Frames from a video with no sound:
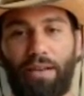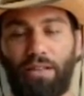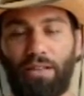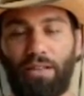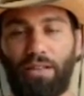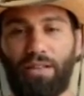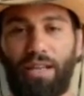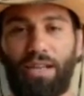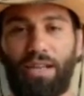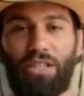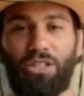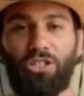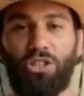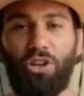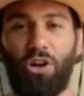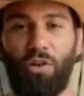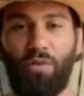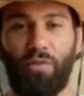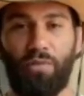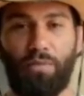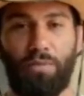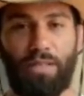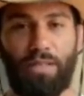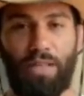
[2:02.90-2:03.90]
He looked like a shell
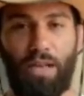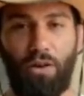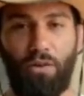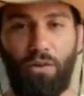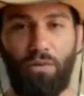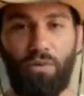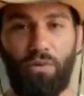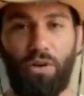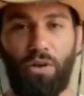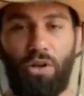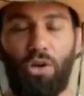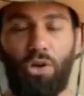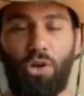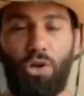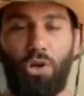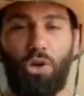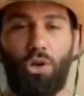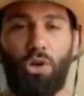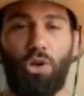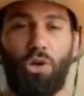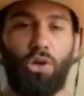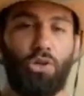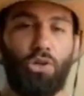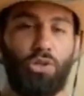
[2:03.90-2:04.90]
of himself.
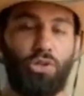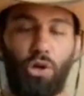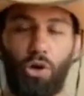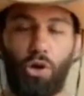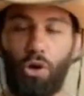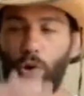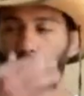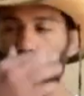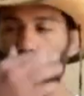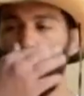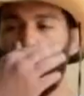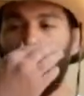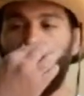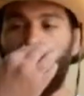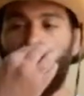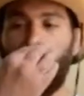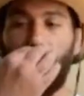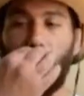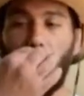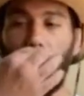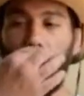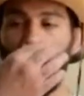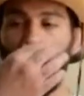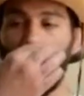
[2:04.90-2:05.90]
So
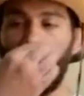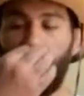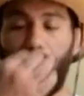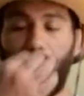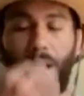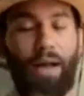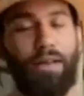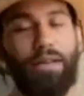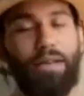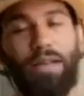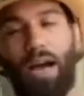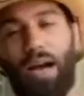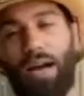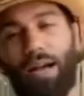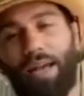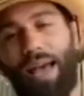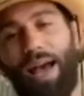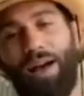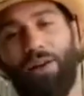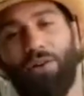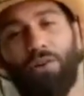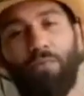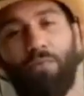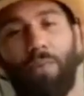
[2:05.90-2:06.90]
not
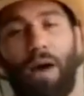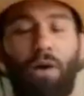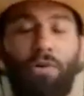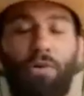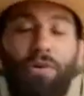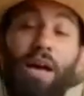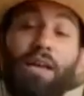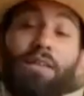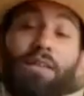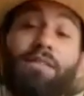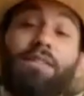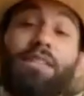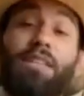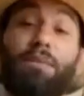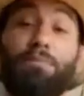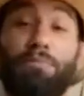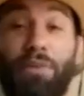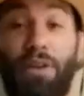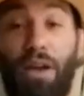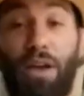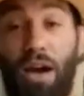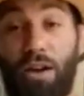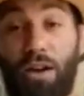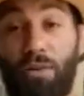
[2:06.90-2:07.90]
counting him out, not
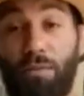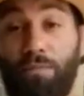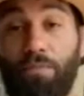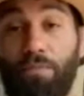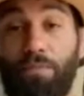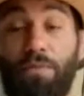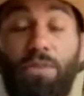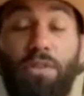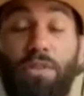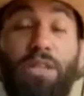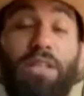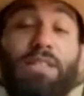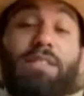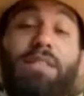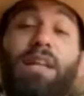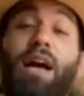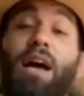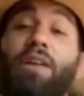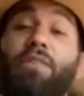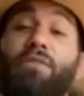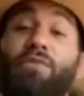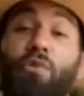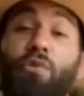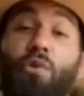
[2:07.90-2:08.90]
sleeping on him. He's
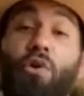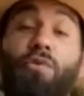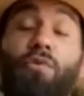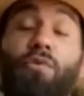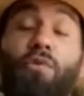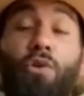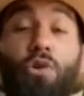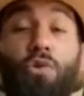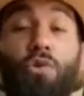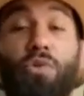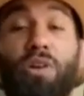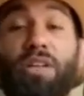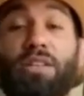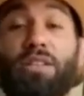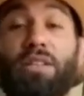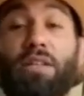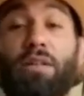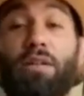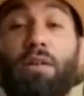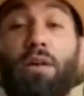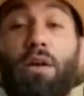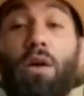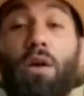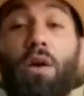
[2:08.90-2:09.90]
9-4 for a
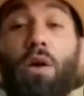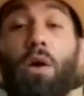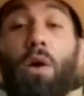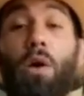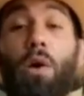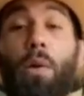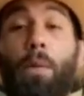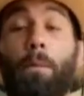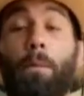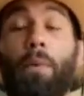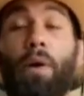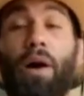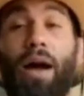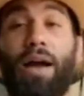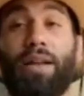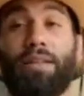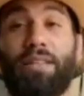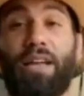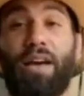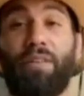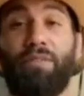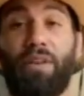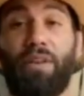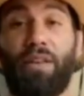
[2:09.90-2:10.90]
reason. But I
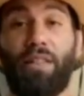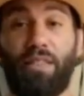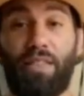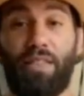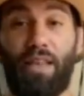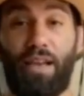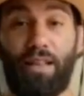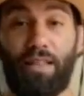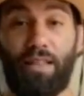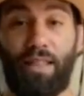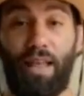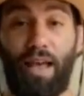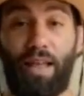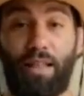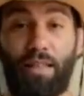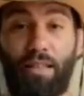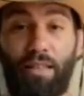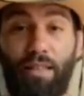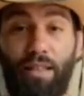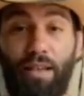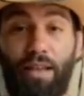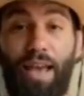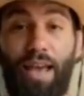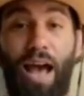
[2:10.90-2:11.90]
definitely think that
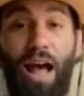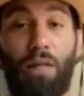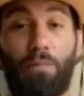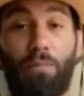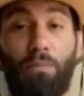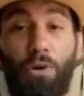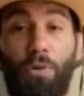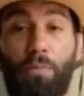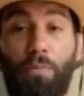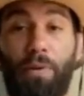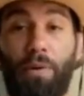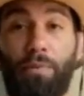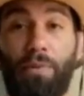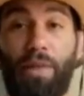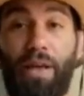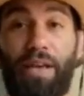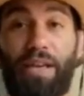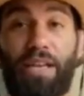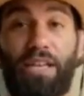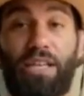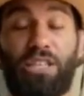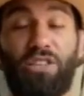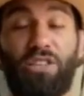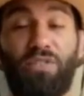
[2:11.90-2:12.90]
the caliber of people that
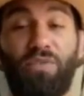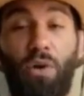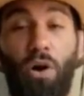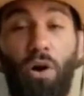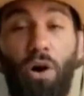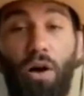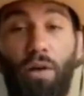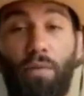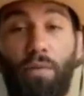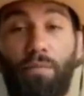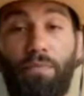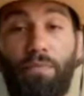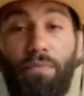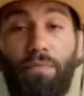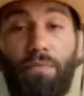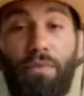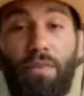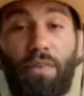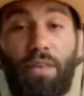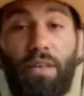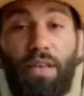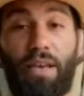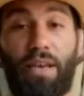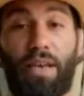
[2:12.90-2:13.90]
he's fought
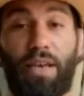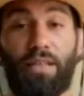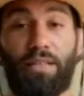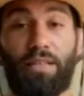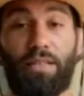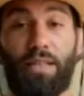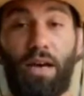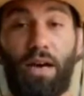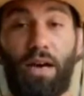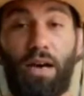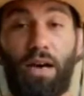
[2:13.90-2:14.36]
is